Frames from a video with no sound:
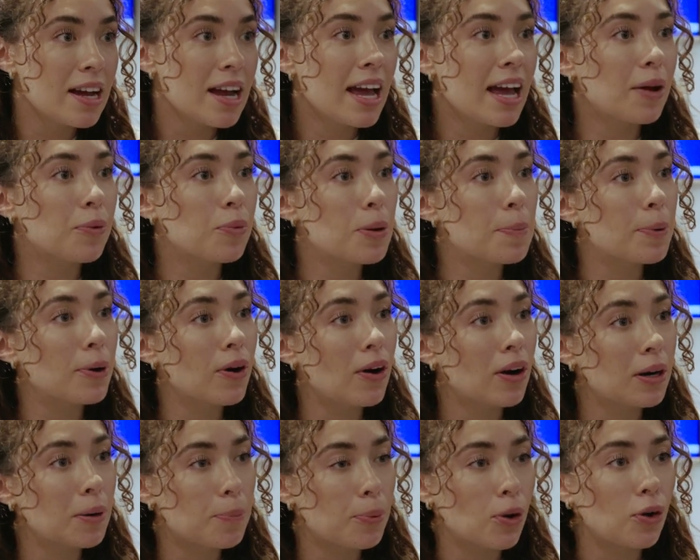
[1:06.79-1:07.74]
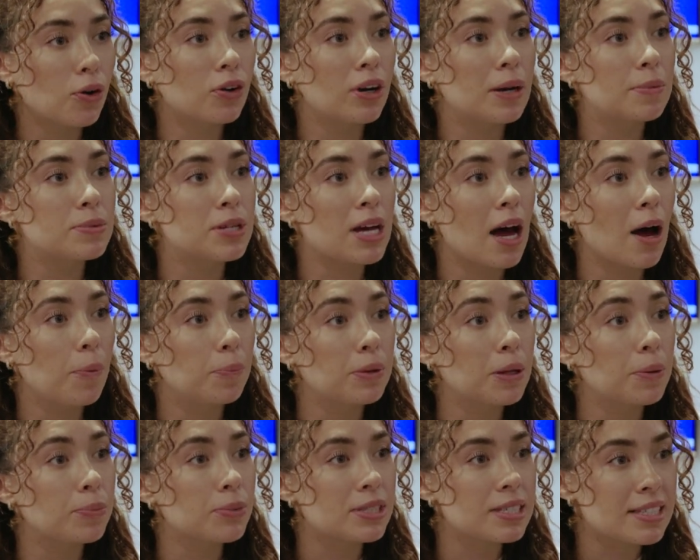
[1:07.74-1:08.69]
And we put on a program to help
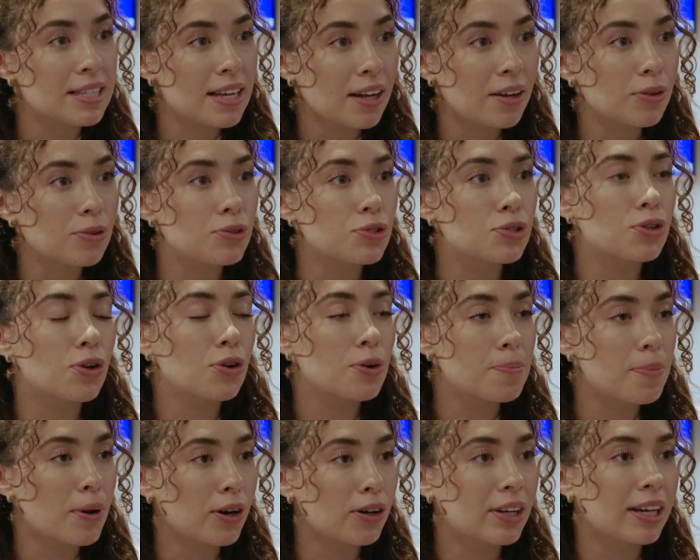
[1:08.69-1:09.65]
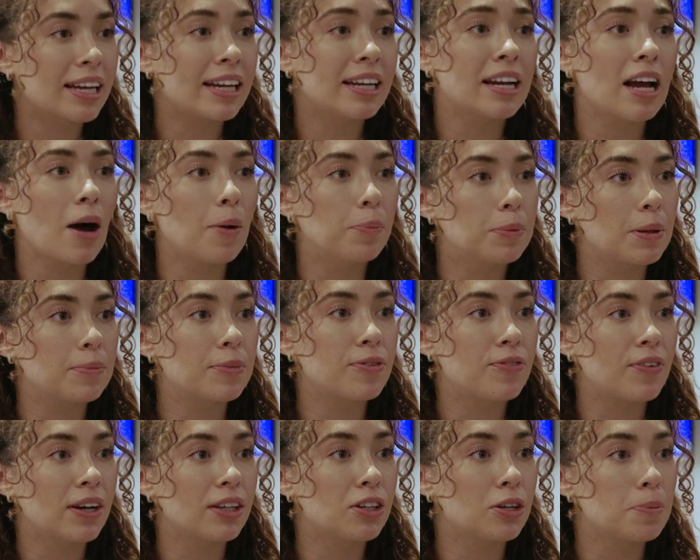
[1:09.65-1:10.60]
them with sales, go to market, and help them to
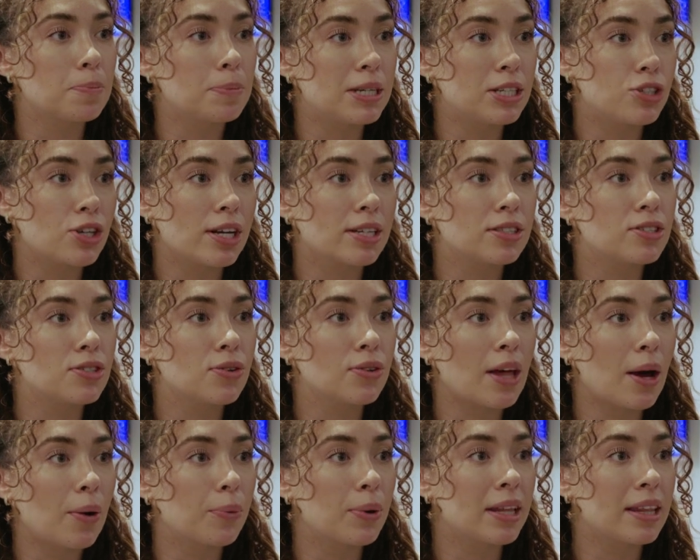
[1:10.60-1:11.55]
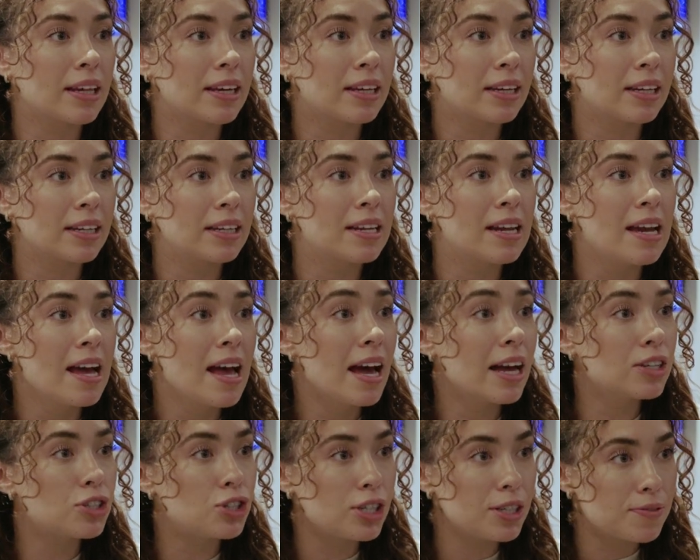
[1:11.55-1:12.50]
find their beachhead so that way they can
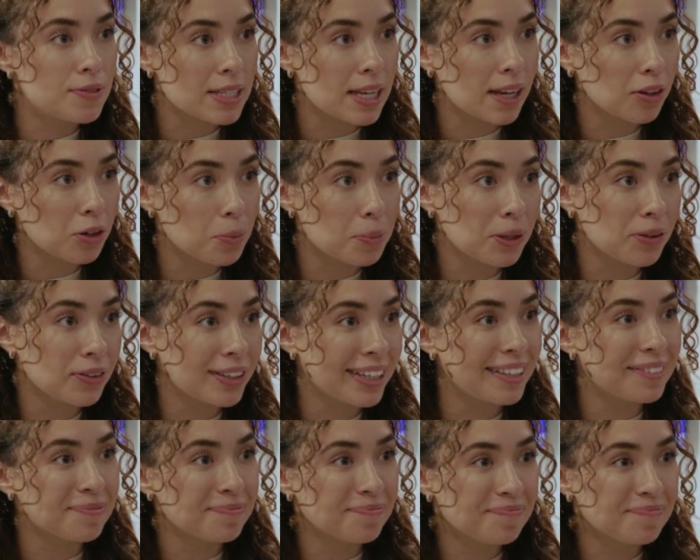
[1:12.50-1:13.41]
achieve scalability.